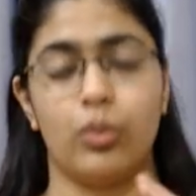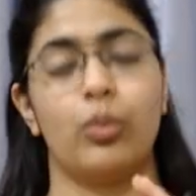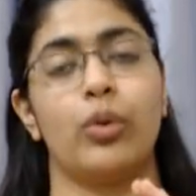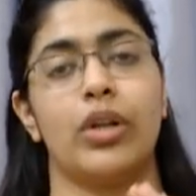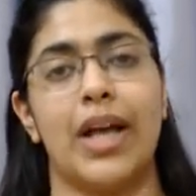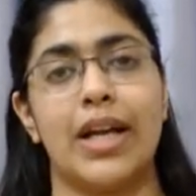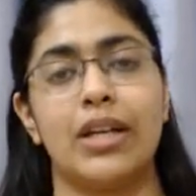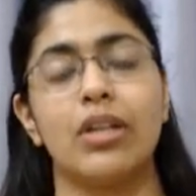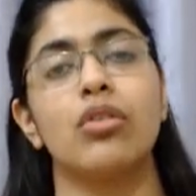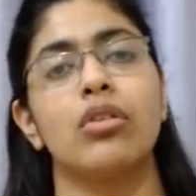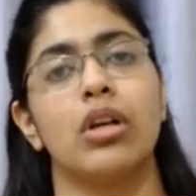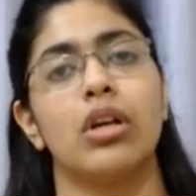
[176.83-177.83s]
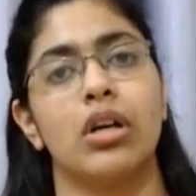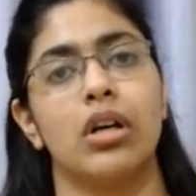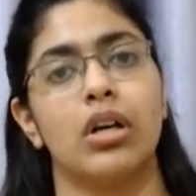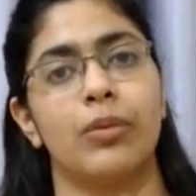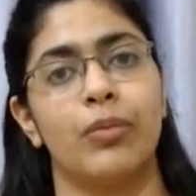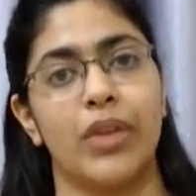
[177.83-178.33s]
that is
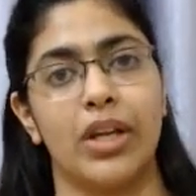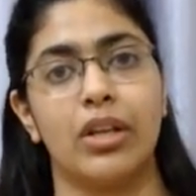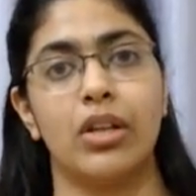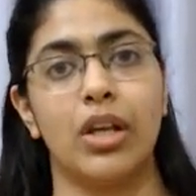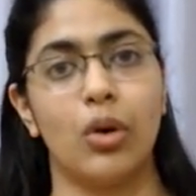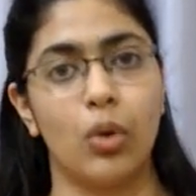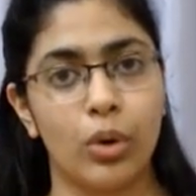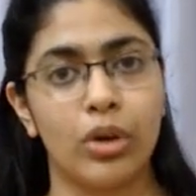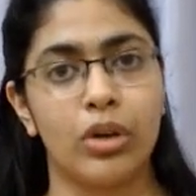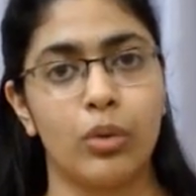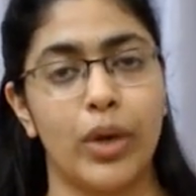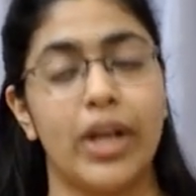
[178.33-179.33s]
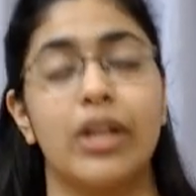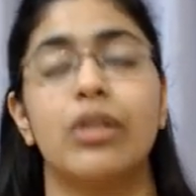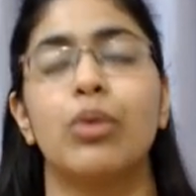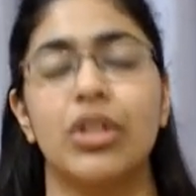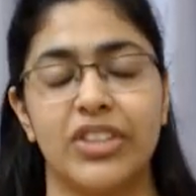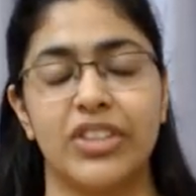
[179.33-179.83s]
in the own where the
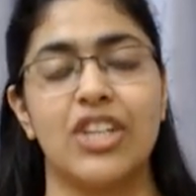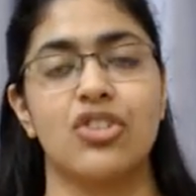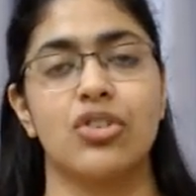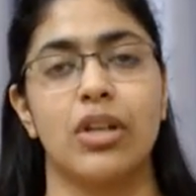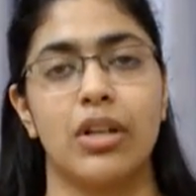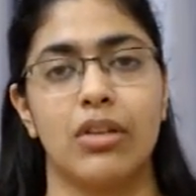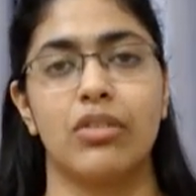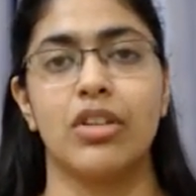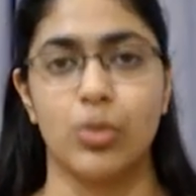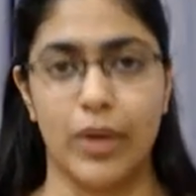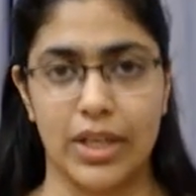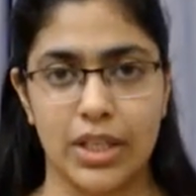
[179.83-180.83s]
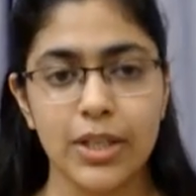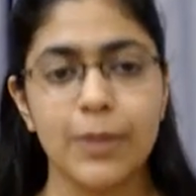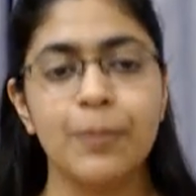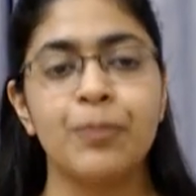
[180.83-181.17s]
police station is situated,